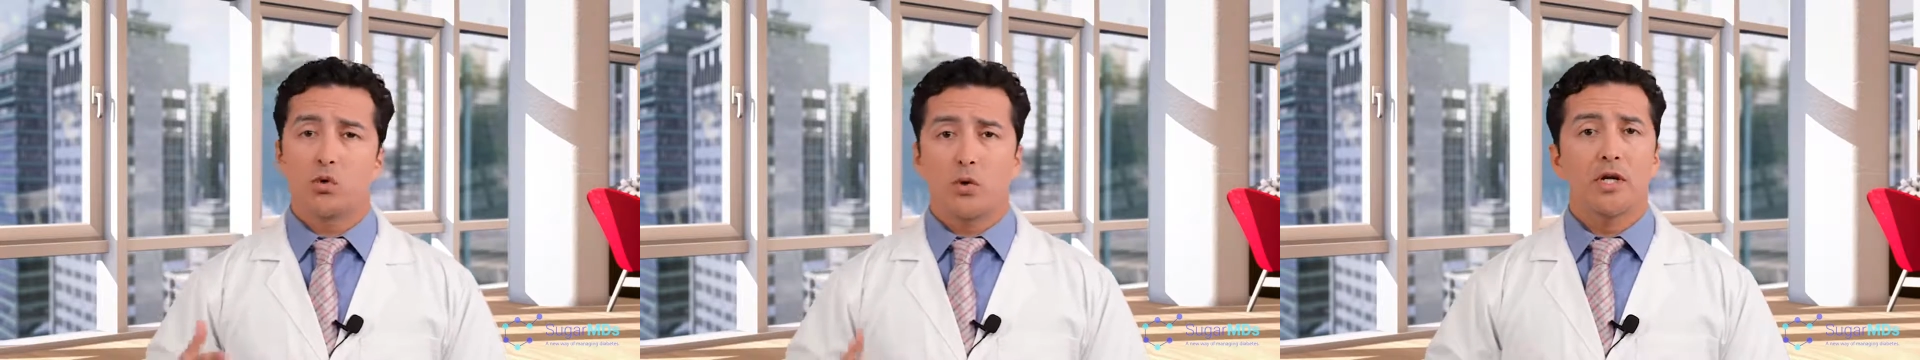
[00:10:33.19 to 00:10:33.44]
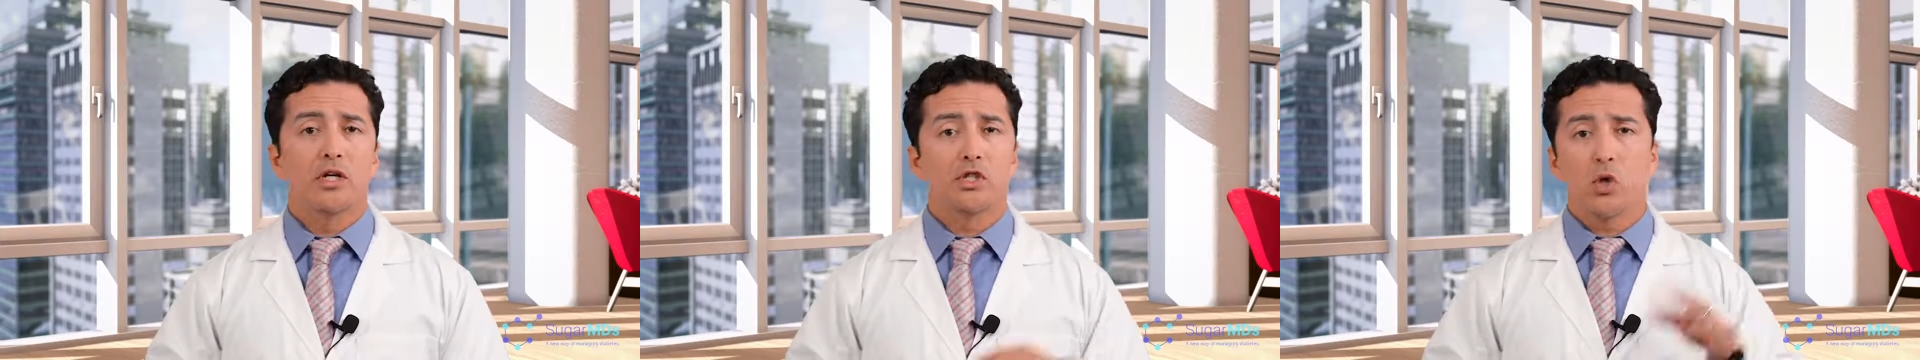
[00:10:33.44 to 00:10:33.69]
are
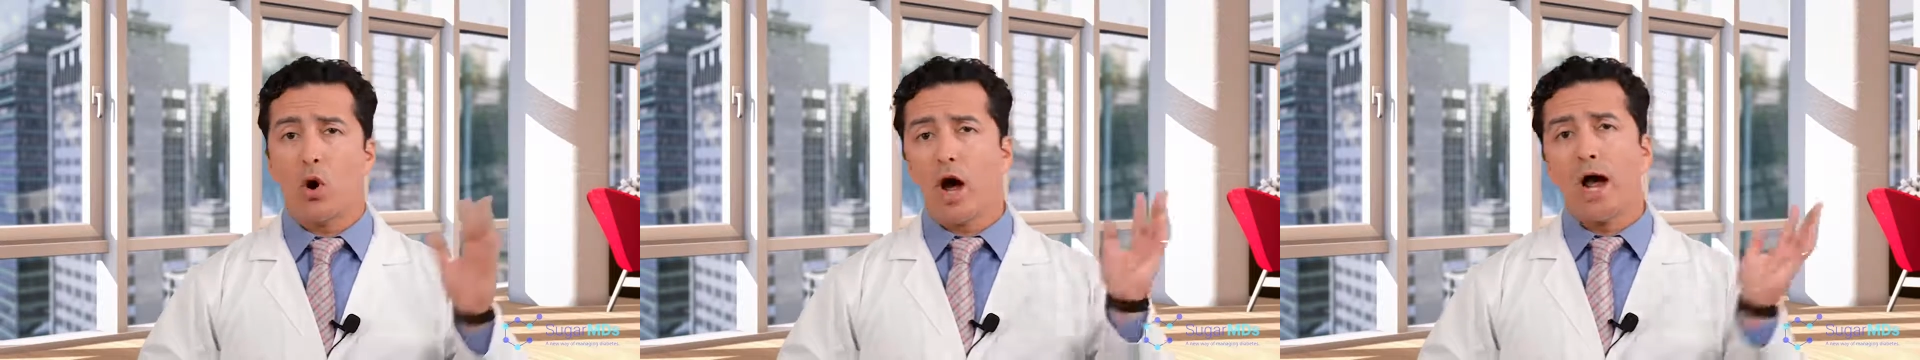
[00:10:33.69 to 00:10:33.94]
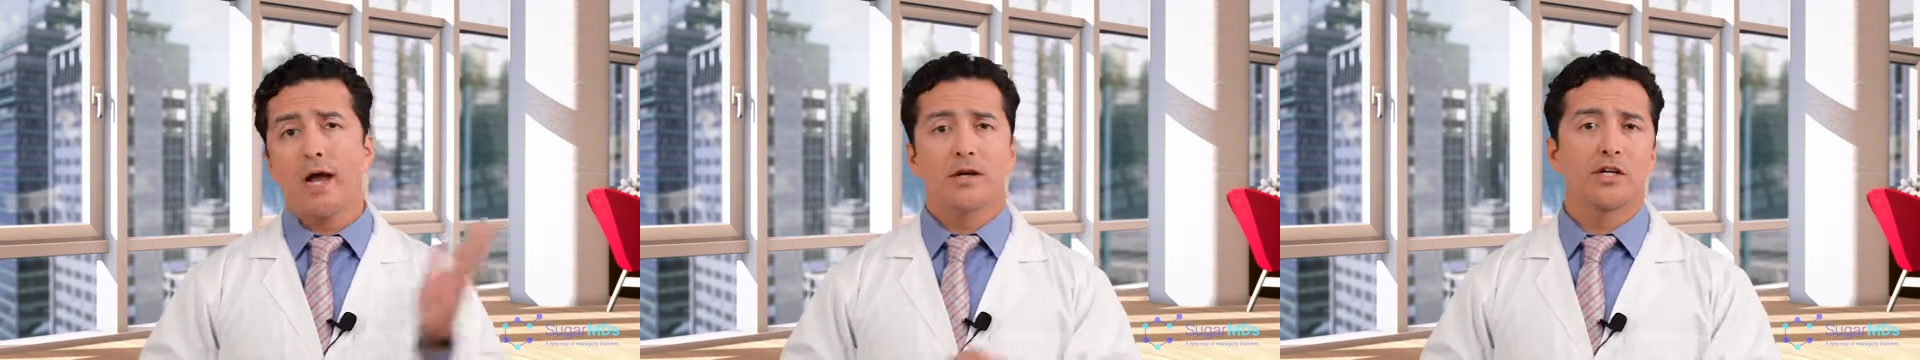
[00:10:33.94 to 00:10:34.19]
running so
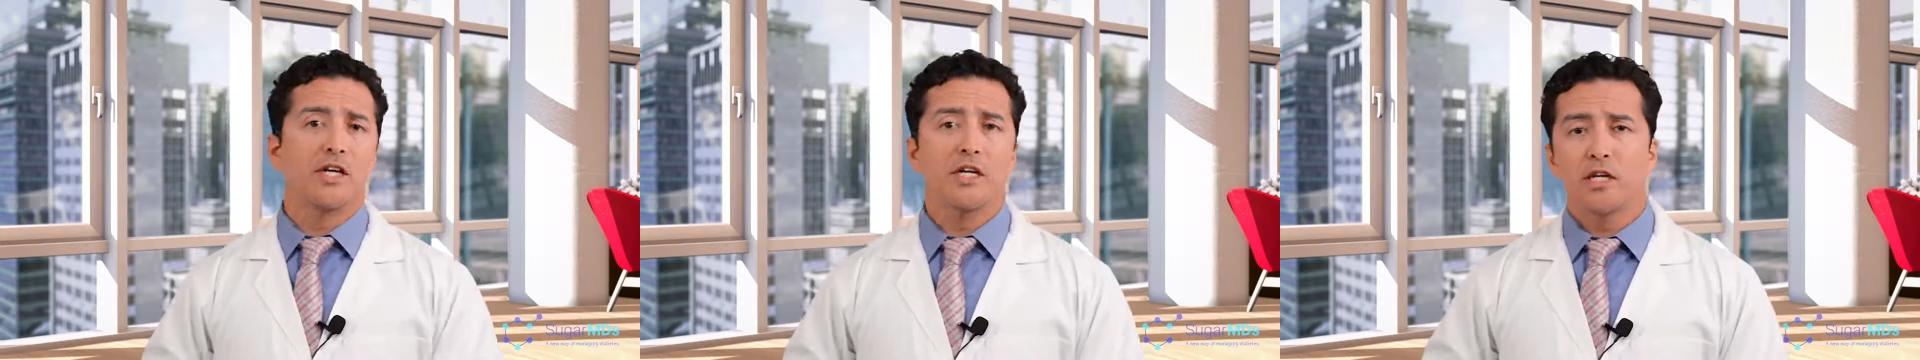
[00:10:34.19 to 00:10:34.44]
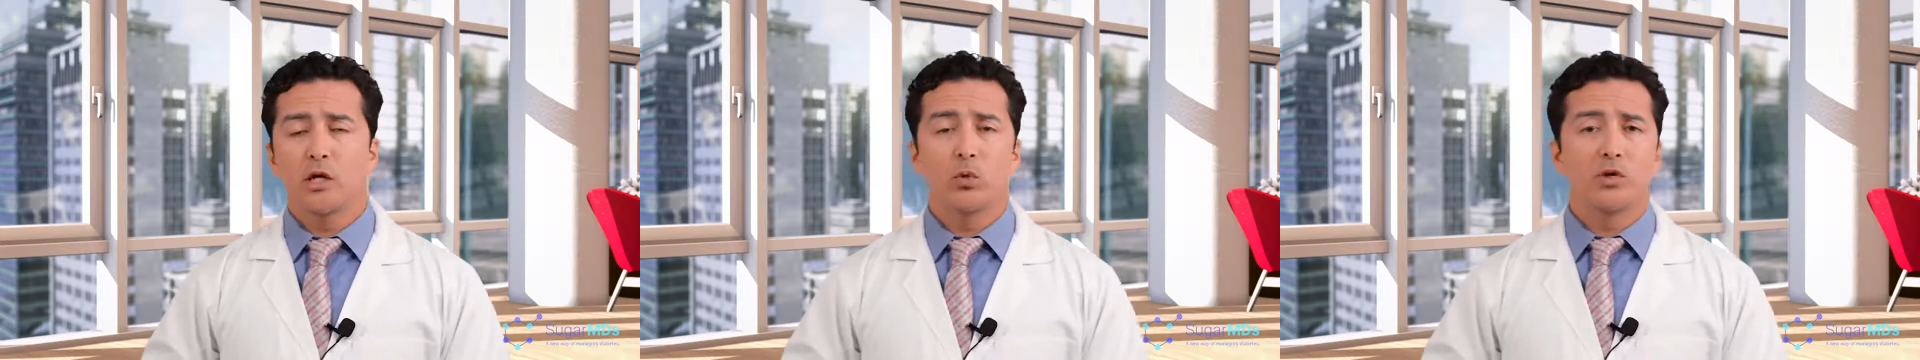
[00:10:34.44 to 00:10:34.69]
high and
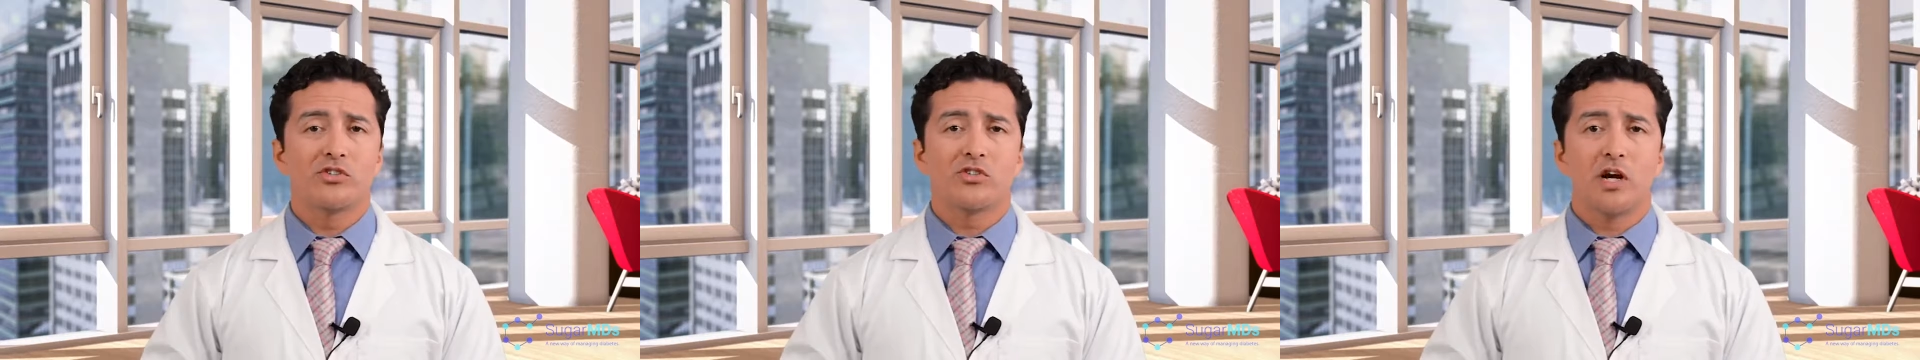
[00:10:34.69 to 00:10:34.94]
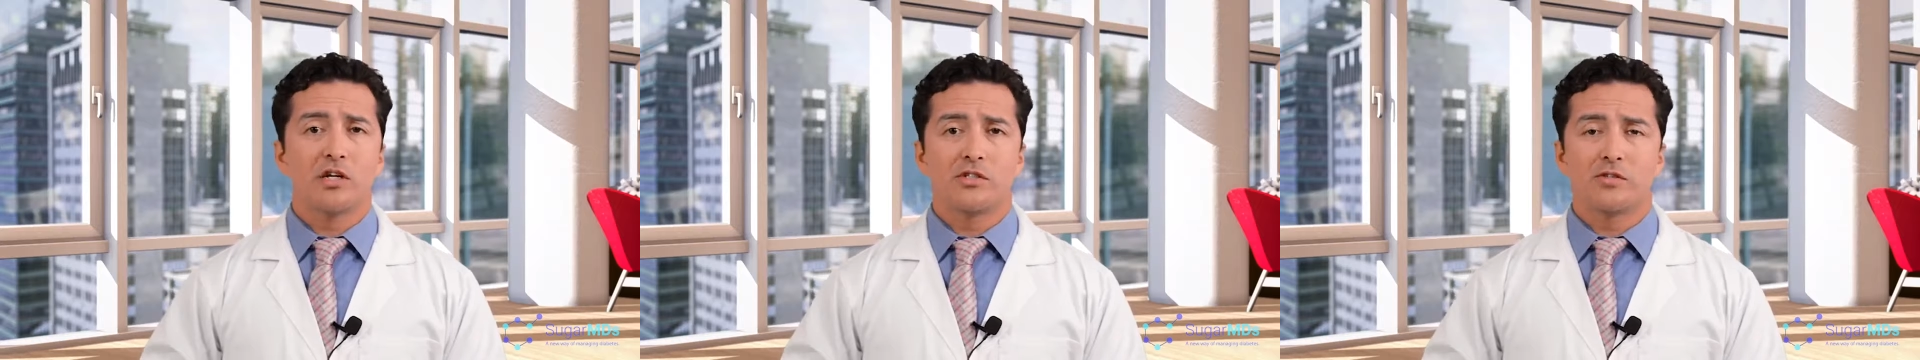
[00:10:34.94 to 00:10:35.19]
kidney will
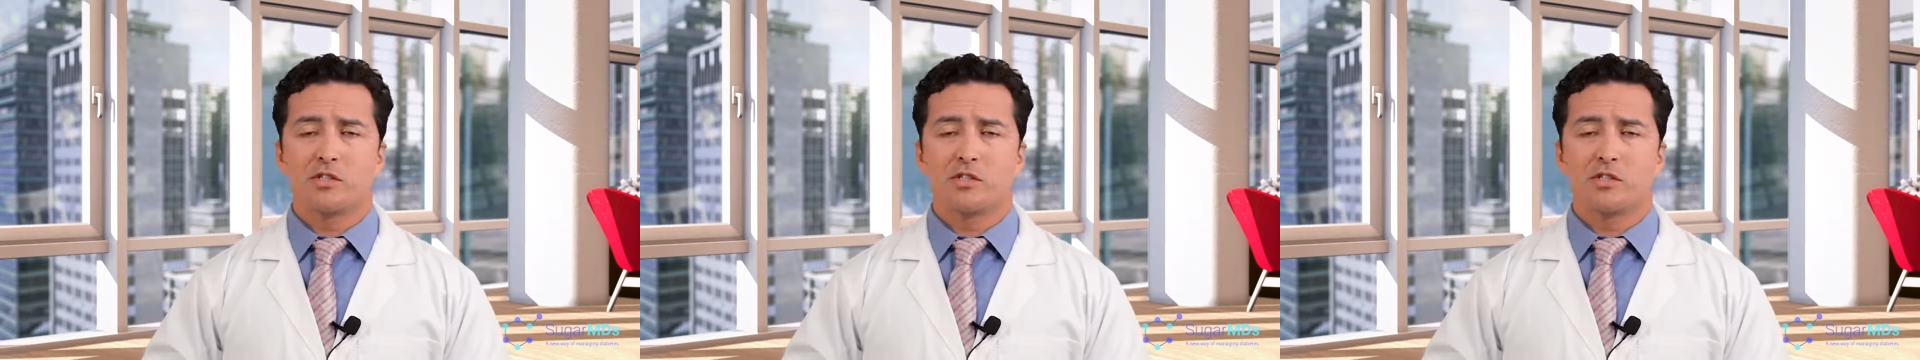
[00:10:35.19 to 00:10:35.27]
start